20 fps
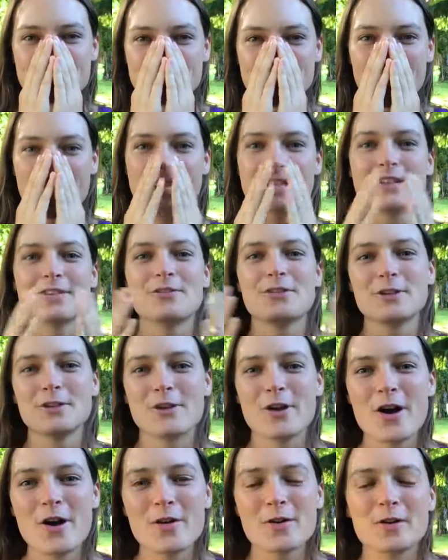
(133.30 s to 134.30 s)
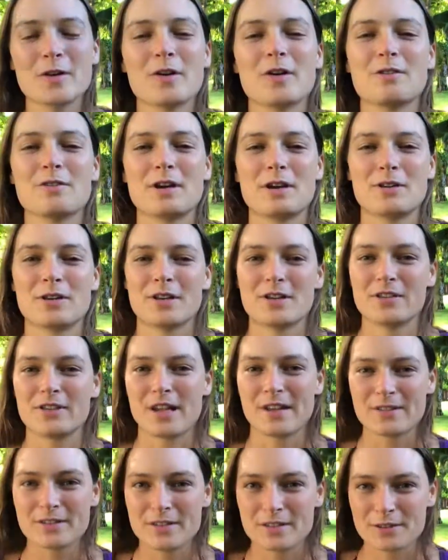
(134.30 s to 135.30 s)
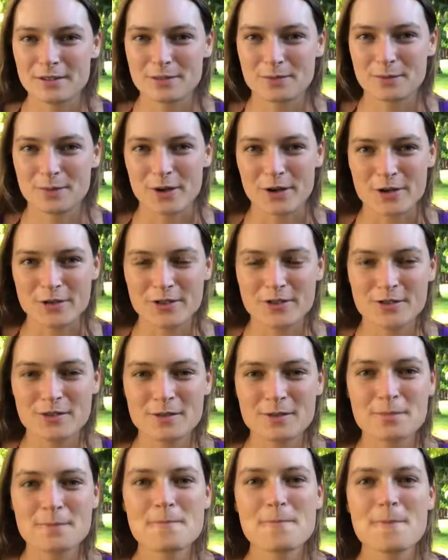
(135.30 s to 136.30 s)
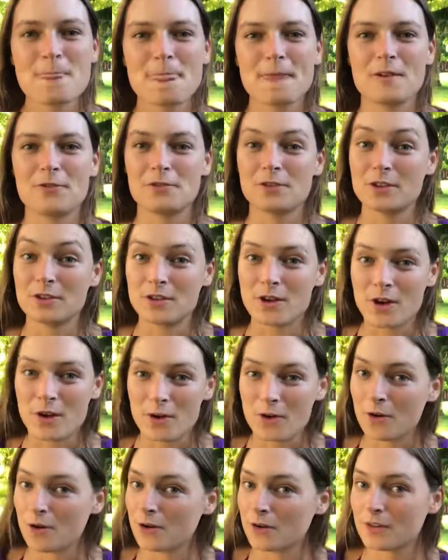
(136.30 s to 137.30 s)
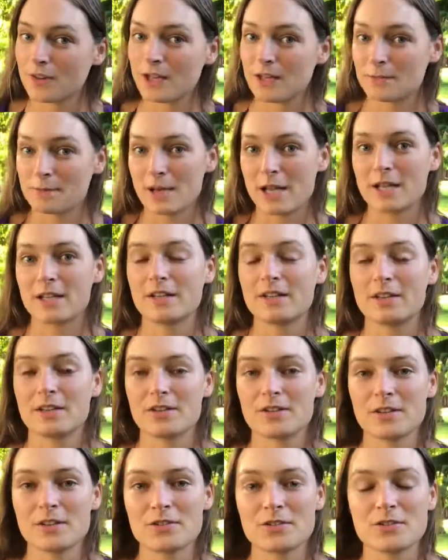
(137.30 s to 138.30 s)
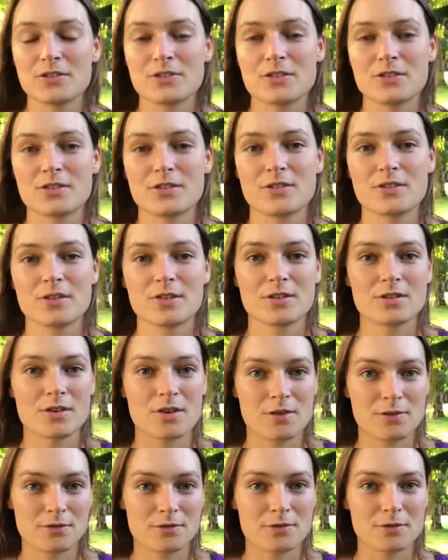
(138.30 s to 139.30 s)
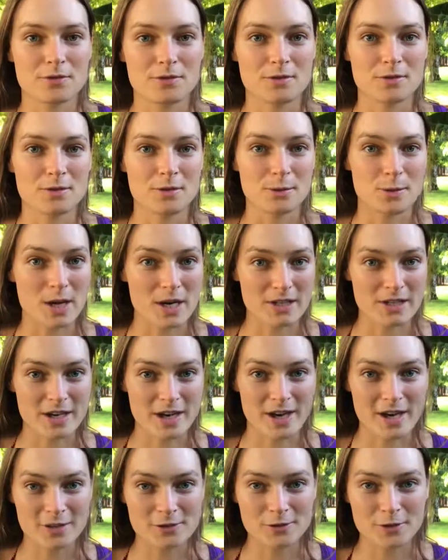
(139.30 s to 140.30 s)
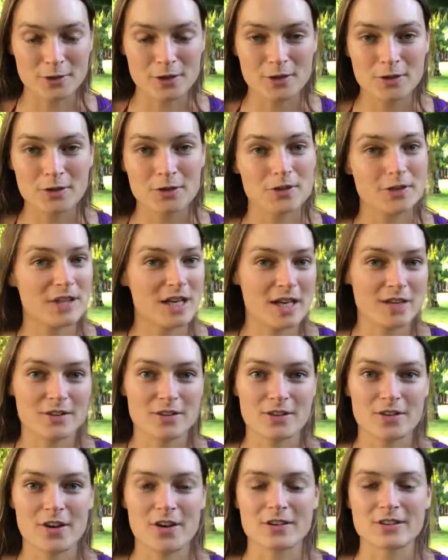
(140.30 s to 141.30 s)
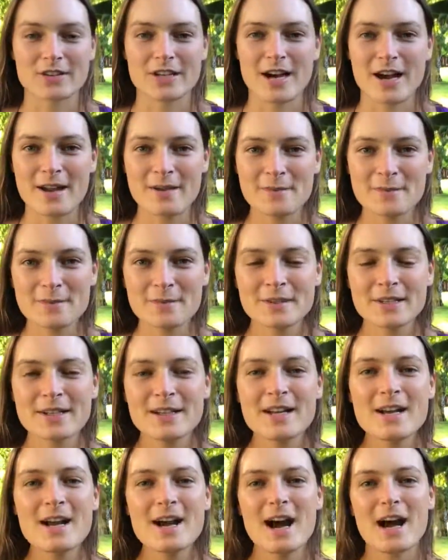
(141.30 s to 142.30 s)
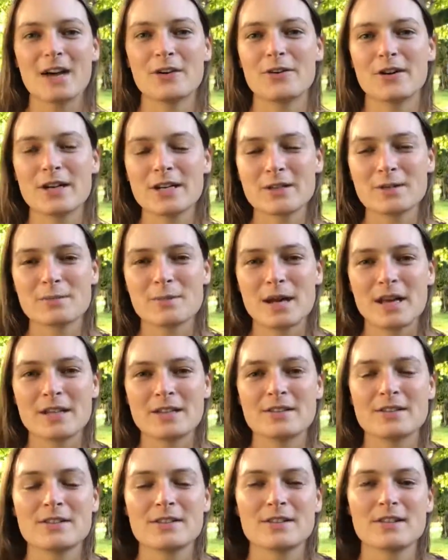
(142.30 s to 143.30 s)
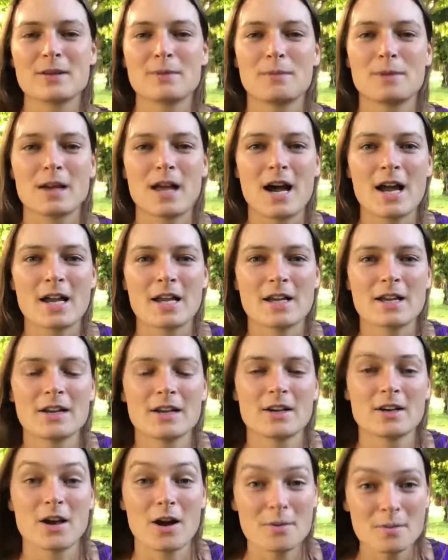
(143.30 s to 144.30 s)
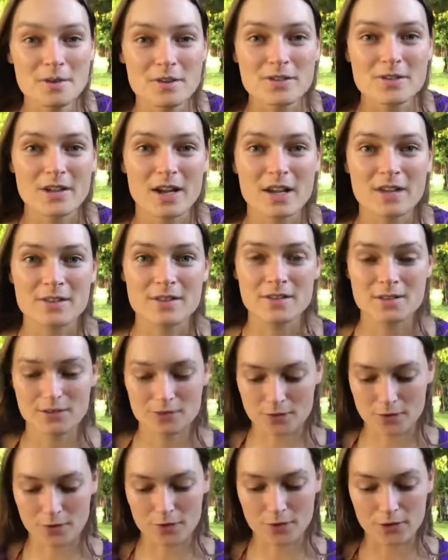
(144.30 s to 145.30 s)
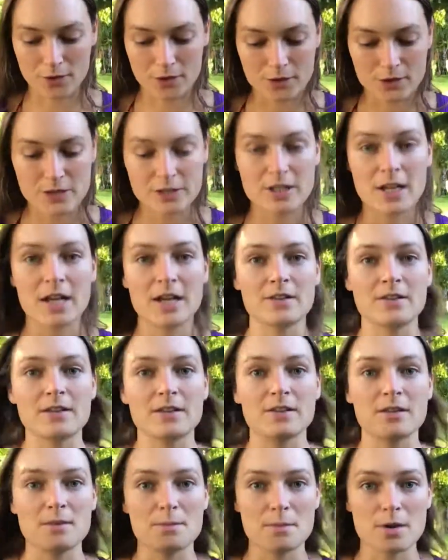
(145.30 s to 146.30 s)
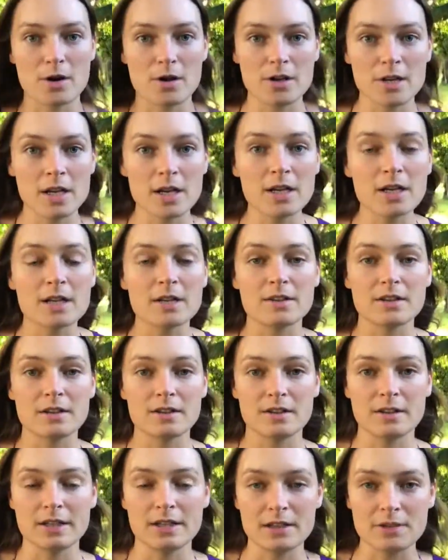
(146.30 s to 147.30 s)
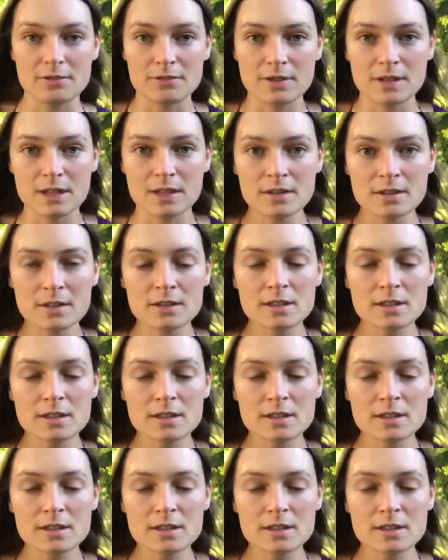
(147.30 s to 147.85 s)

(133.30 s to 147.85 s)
And if you know you're a very sensitive person, if you know that making decisions is often quite hard for you or takes a long time, I recommend applying common sense for 30 days in the morning and in the evening.